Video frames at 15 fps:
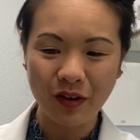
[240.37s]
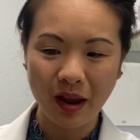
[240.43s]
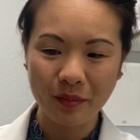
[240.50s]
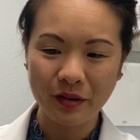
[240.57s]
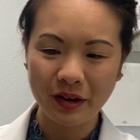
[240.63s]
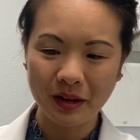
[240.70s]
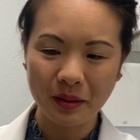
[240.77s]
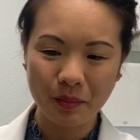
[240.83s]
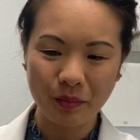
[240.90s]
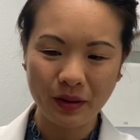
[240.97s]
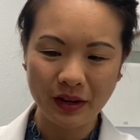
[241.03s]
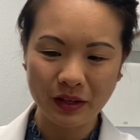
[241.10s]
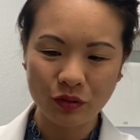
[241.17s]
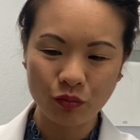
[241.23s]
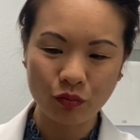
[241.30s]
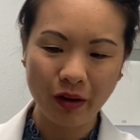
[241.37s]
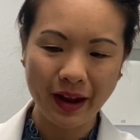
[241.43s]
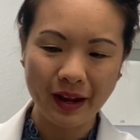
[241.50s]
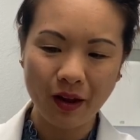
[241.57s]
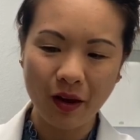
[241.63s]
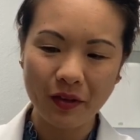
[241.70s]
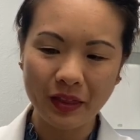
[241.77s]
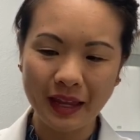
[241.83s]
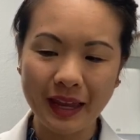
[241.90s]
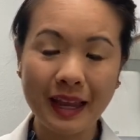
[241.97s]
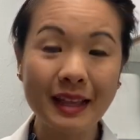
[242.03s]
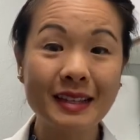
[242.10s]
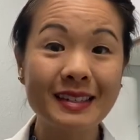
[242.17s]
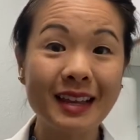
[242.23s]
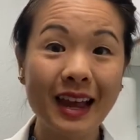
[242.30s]
fabric, but it's right on the
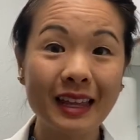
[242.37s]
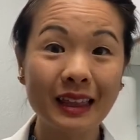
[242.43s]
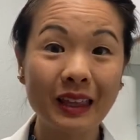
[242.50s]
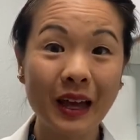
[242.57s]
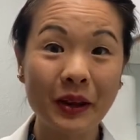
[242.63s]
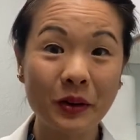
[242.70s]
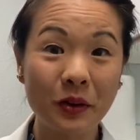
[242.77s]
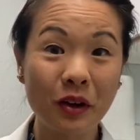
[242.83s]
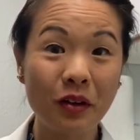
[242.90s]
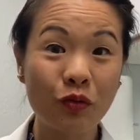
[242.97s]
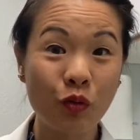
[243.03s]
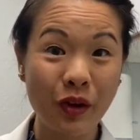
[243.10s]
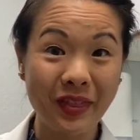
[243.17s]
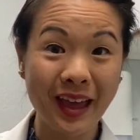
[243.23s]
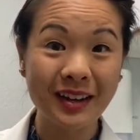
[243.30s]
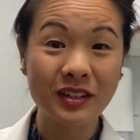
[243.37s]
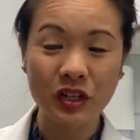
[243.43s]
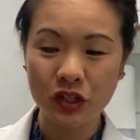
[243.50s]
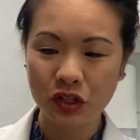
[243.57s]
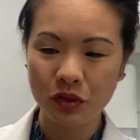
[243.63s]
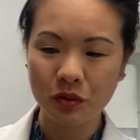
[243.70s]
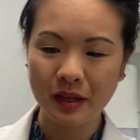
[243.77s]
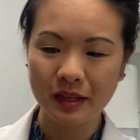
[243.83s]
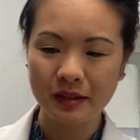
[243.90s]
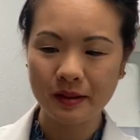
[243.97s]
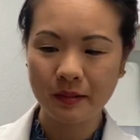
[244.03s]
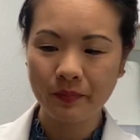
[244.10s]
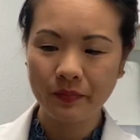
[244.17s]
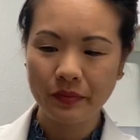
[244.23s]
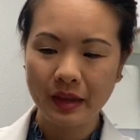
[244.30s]
inside liner of where that tissue is,
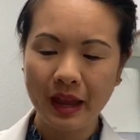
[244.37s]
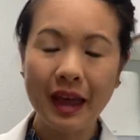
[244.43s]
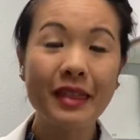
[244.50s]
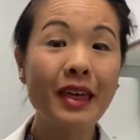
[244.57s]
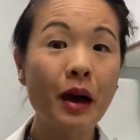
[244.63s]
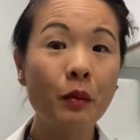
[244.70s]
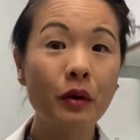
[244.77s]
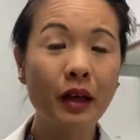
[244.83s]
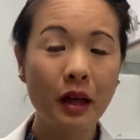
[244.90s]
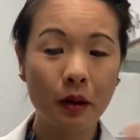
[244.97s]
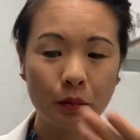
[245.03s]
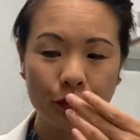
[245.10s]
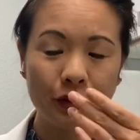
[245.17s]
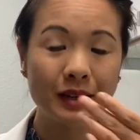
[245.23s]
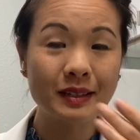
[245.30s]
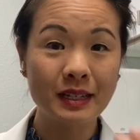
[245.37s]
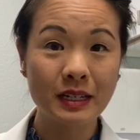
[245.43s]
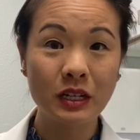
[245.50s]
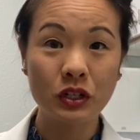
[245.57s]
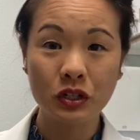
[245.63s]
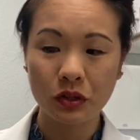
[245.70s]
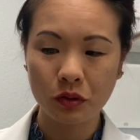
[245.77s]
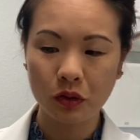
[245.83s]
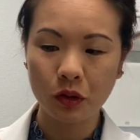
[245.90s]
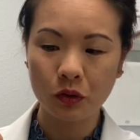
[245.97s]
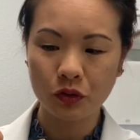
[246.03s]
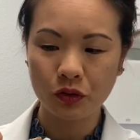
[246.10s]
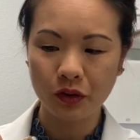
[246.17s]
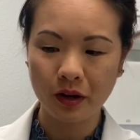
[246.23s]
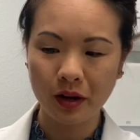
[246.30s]
and that will help press the tissue
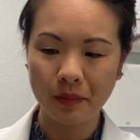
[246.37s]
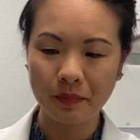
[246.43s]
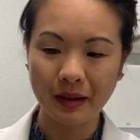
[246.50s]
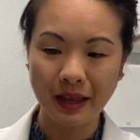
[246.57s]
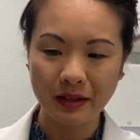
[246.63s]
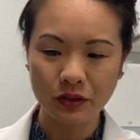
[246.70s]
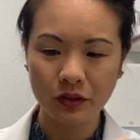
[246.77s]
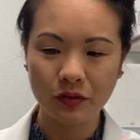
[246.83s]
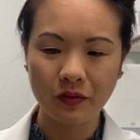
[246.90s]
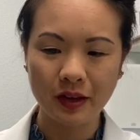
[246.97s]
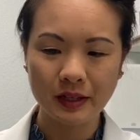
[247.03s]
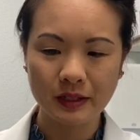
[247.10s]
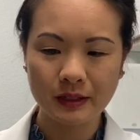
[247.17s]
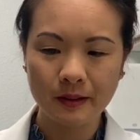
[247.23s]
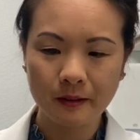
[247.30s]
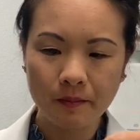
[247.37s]
closer up against your face.